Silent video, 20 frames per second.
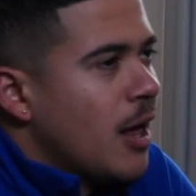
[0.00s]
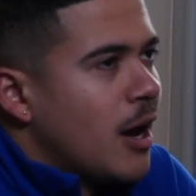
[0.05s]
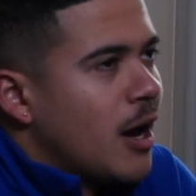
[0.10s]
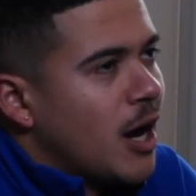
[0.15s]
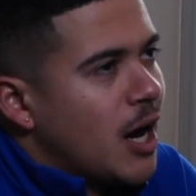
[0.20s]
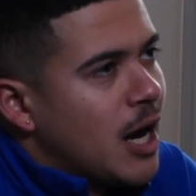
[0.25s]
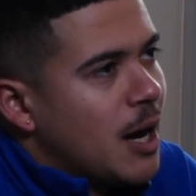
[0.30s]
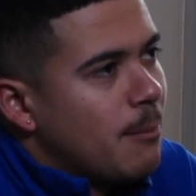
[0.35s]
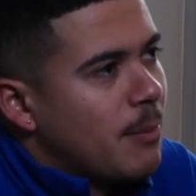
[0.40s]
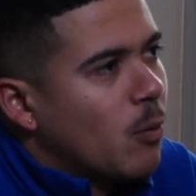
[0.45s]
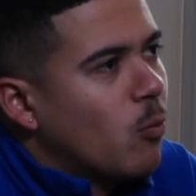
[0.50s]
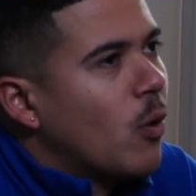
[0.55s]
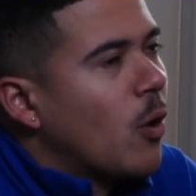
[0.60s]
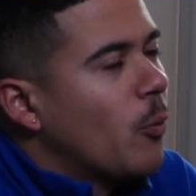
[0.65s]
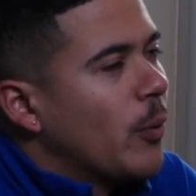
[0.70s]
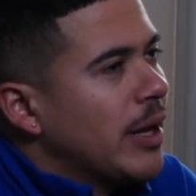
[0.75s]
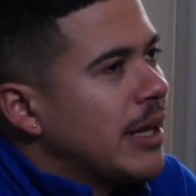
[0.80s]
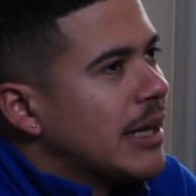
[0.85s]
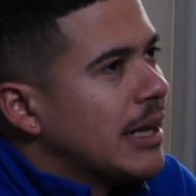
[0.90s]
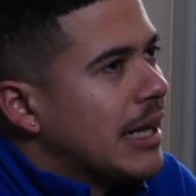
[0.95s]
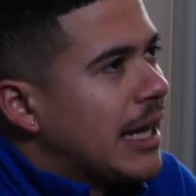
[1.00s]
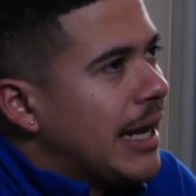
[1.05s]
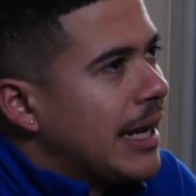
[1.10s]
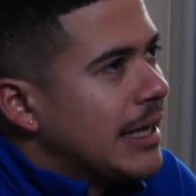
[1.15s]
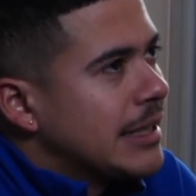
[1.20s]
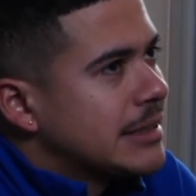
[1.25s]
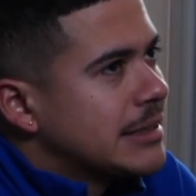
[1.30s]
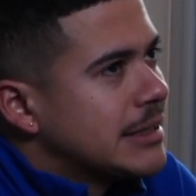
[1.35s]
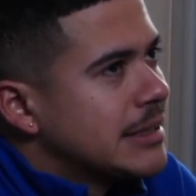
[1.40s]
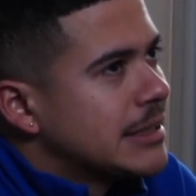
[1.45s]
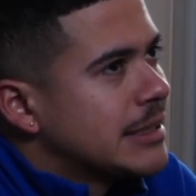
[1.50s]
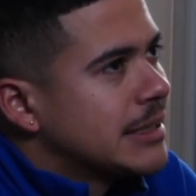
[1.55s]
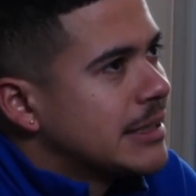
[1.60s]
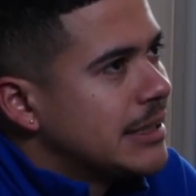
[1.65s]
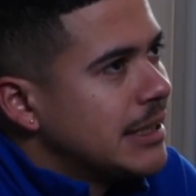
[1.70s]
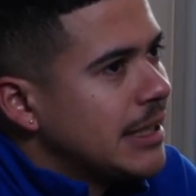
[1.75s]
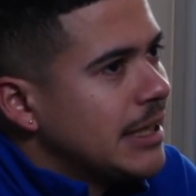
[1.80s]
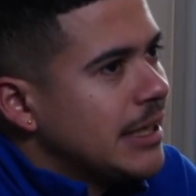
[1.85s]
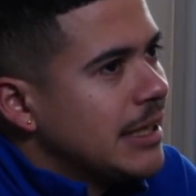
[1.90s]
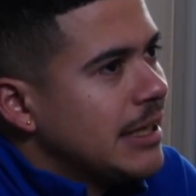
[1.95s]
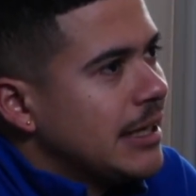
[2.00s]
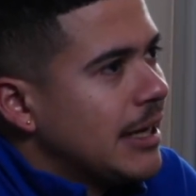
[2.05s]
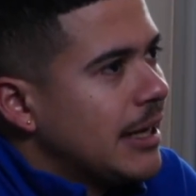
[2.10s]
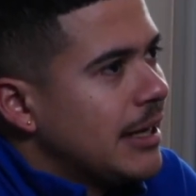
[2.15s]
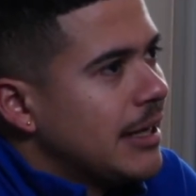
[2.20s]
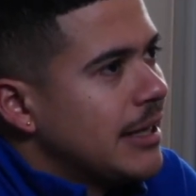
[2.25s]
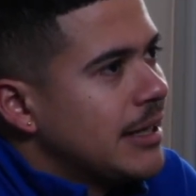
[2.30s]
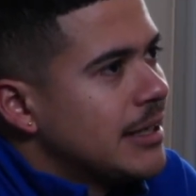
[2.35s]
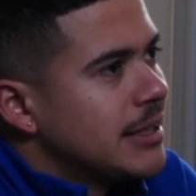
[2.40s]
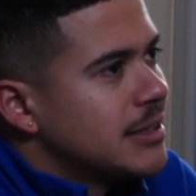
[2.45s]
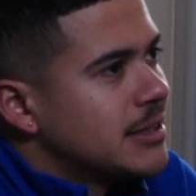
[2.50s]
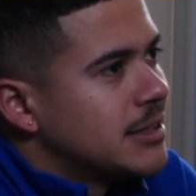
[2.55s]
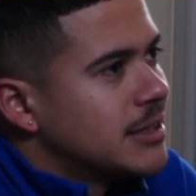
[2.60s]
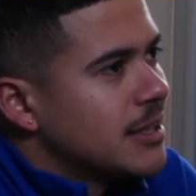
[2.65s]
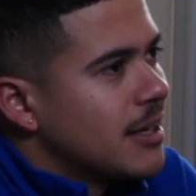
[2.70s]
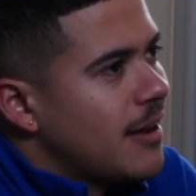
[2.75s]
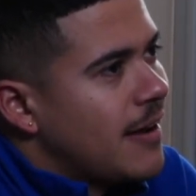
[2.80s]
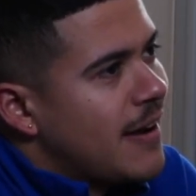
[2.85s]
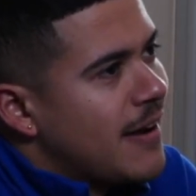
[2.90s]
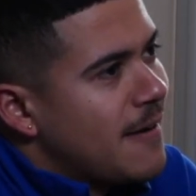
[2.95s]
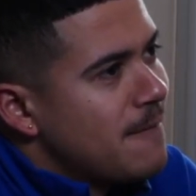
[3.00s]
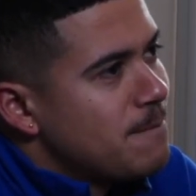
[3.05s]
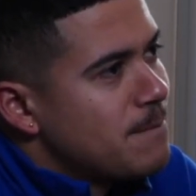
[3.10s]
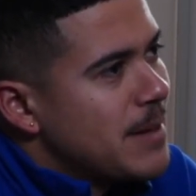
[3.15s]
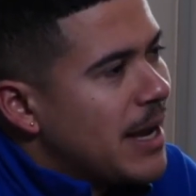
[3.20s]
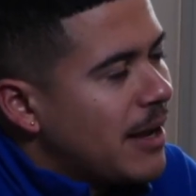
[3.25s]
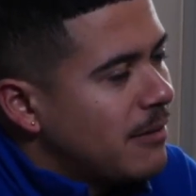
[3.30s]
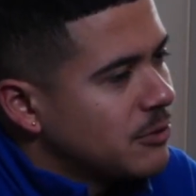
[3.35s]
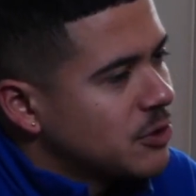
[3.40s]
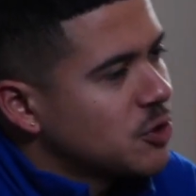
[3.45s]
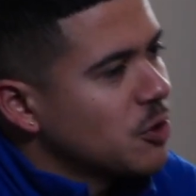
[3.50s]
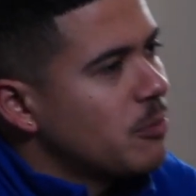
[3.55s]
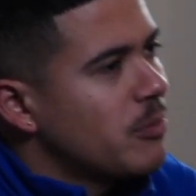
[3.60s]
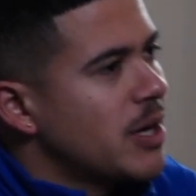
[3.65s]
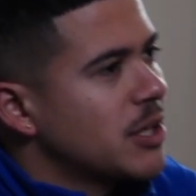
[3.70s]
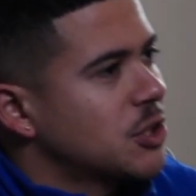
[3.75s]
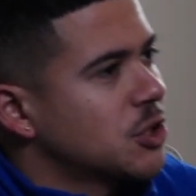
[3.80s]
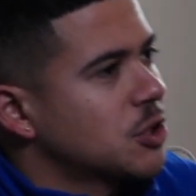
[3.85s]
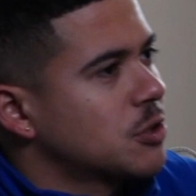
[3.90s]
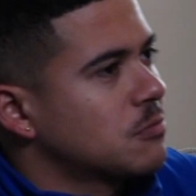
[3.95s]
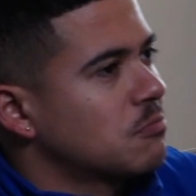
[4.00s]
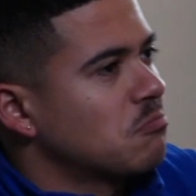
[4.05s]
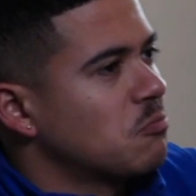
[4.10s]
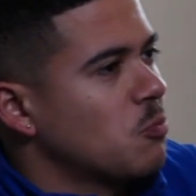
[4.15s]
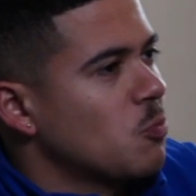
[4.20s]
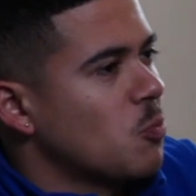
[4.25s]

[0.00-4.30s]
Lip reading: But what we'd like to see is not so much.